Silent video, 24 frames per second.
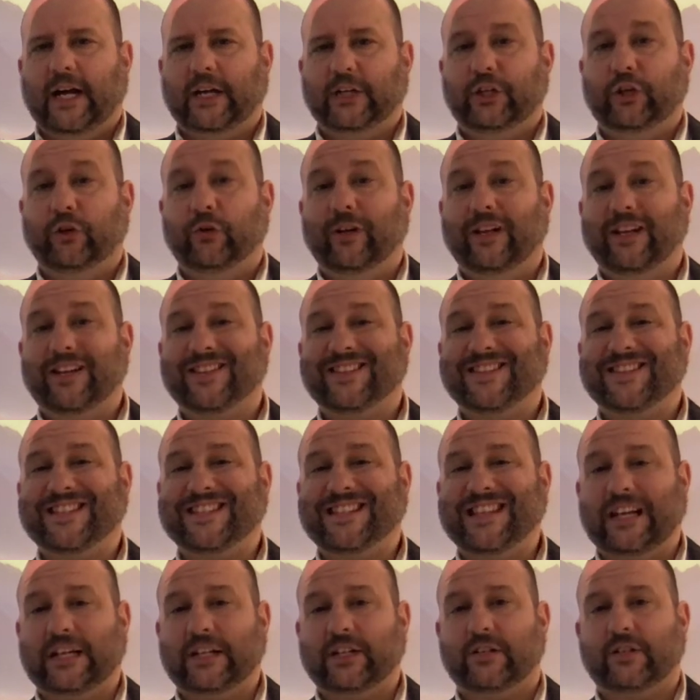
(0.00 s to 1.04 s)
Unit
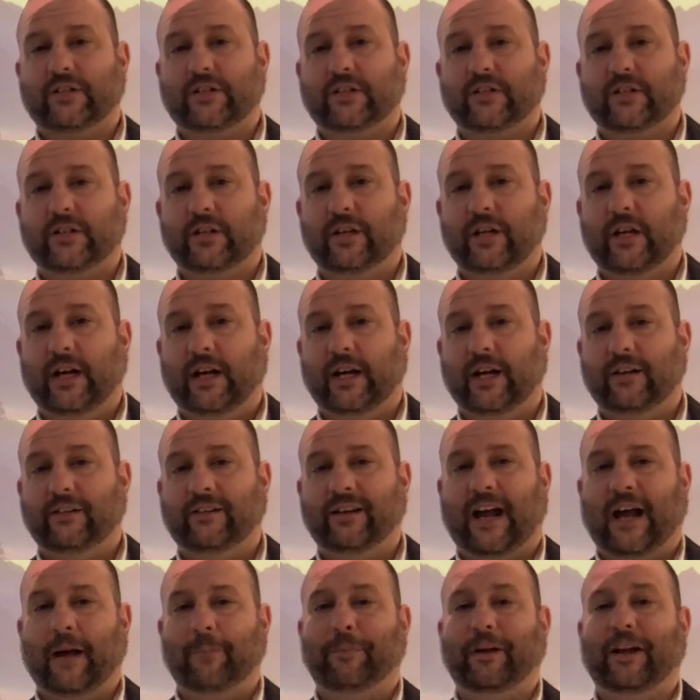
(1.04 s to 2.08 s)
6,
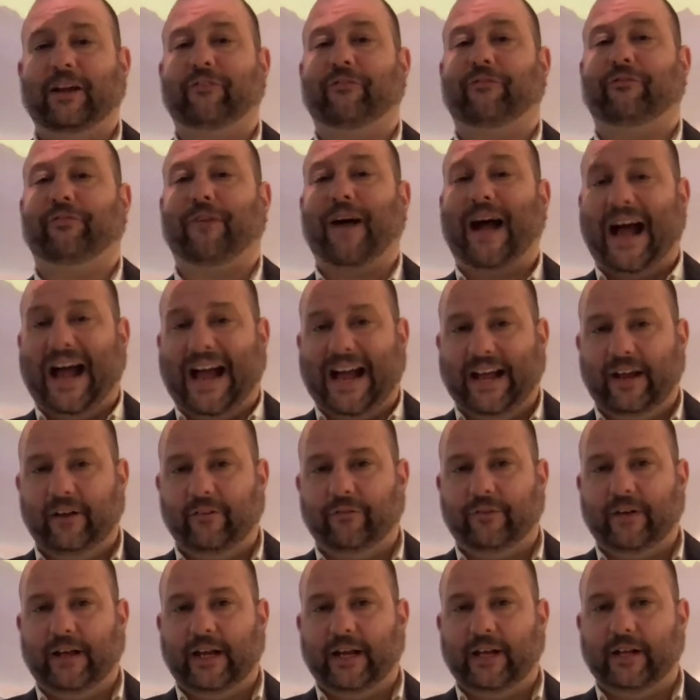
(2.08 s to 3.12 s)
Topic
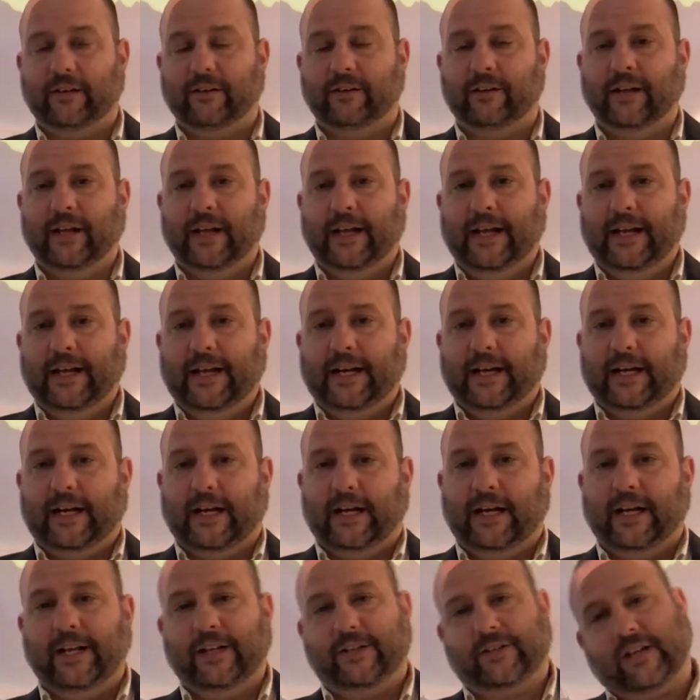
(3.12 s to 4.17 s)
5. And
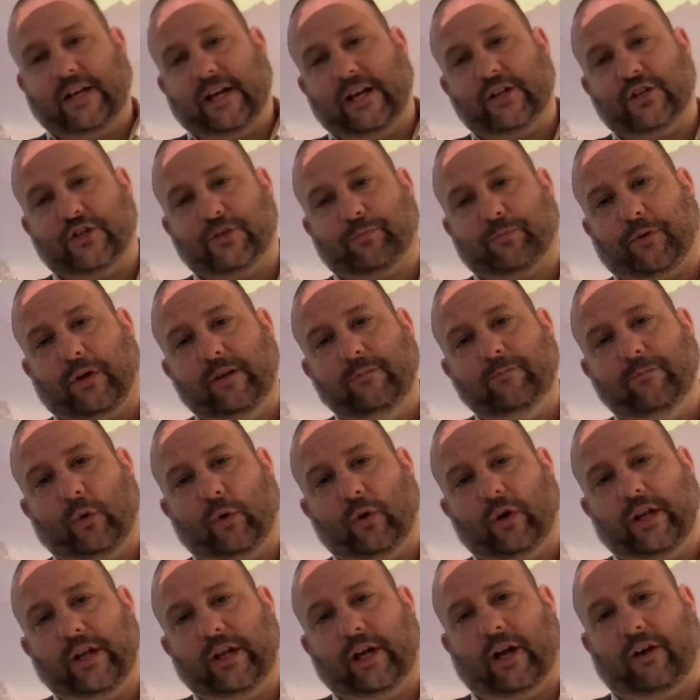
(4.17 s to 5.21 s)
it's kind of
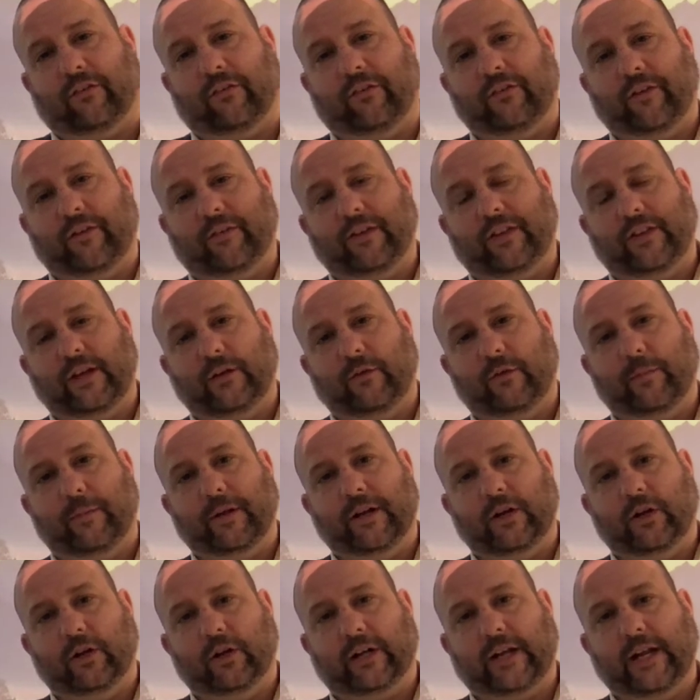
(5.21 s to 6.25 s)
springboarding off of everything we've
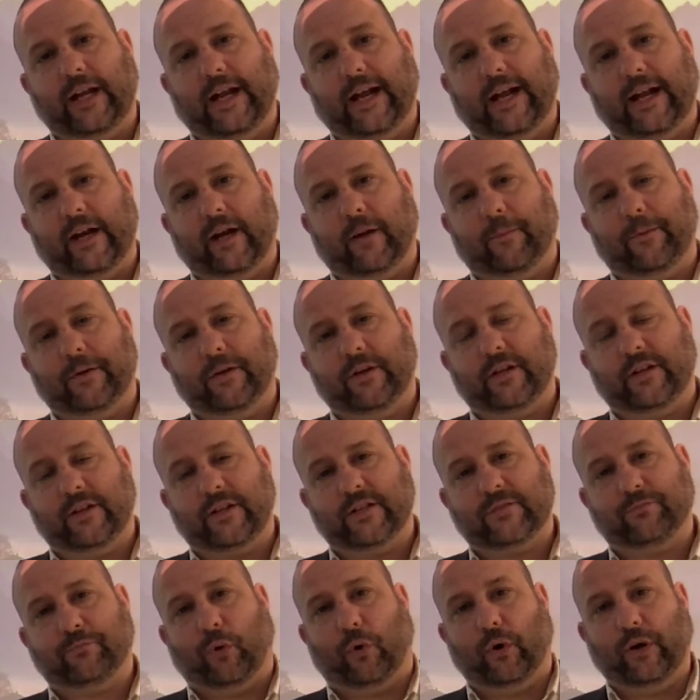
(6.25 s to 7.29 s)
been looking at up until
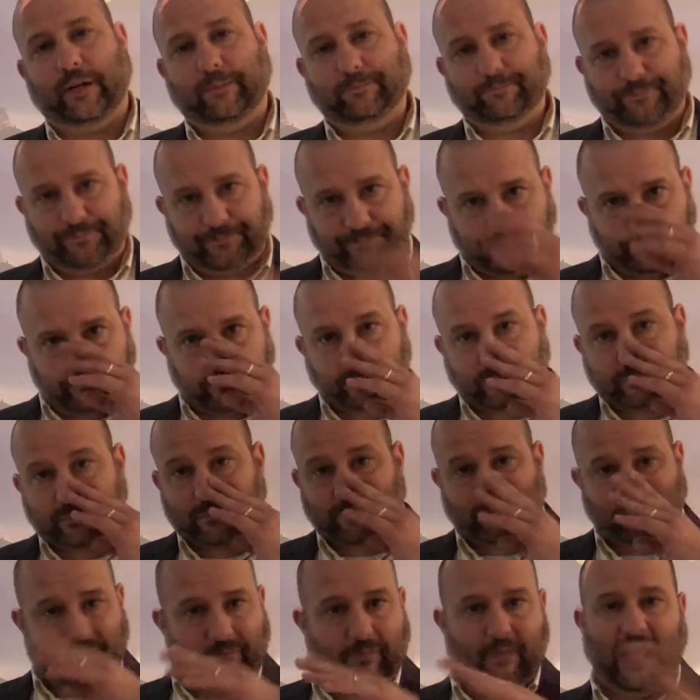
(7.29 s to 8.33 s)
this point.
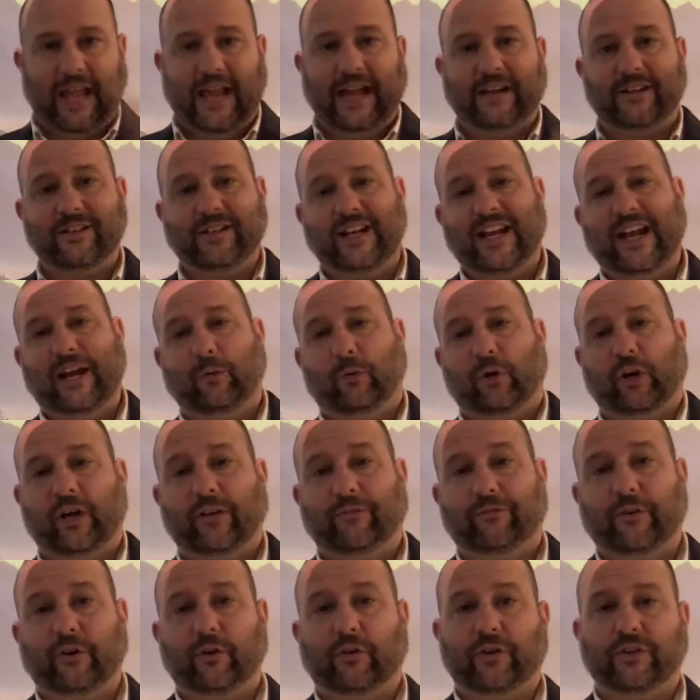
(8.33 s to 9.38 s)
And today we're going to
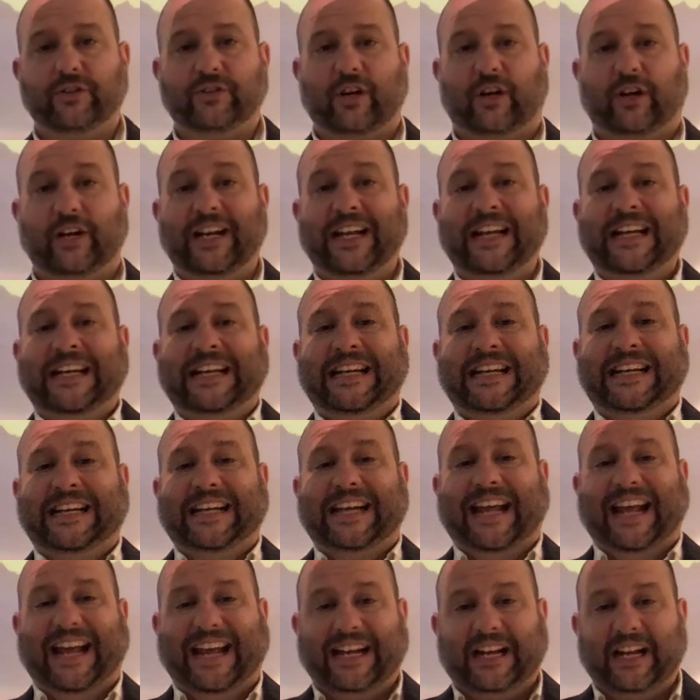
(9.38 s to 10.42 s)
focus on
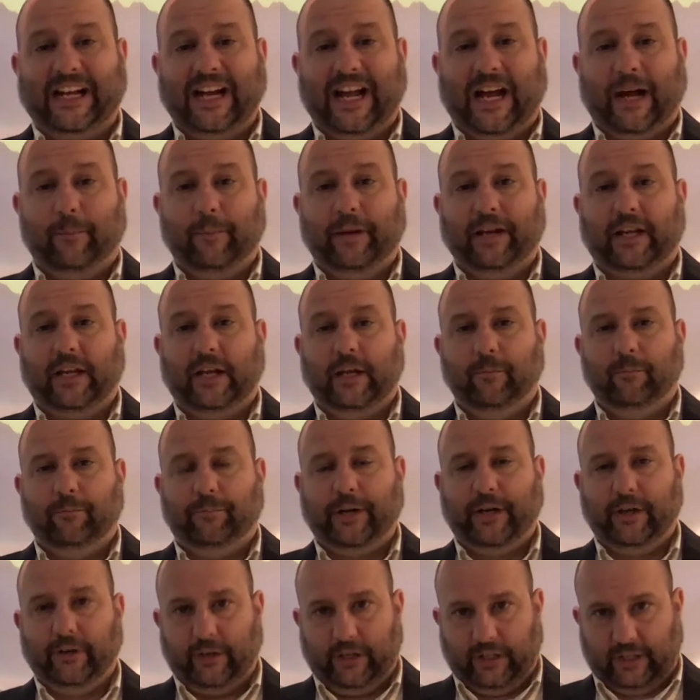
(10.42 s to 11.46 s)
economic
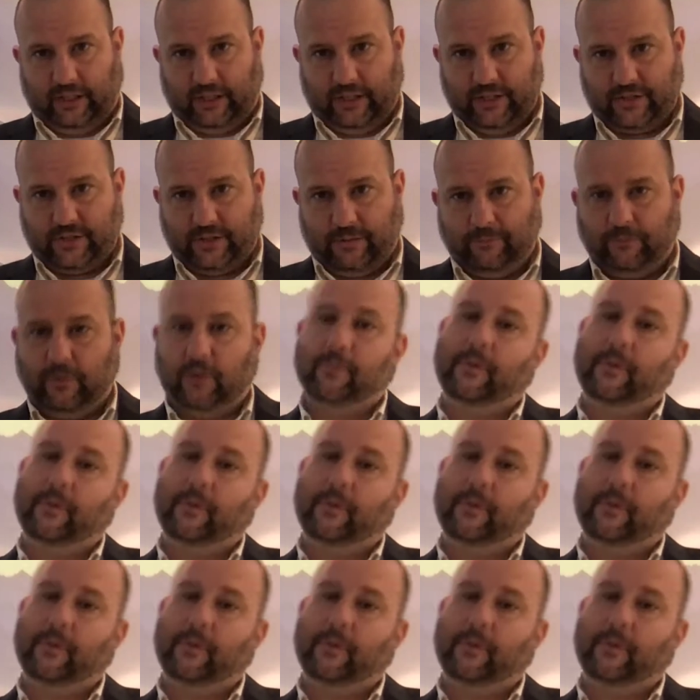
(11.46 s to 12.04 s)
imperialism.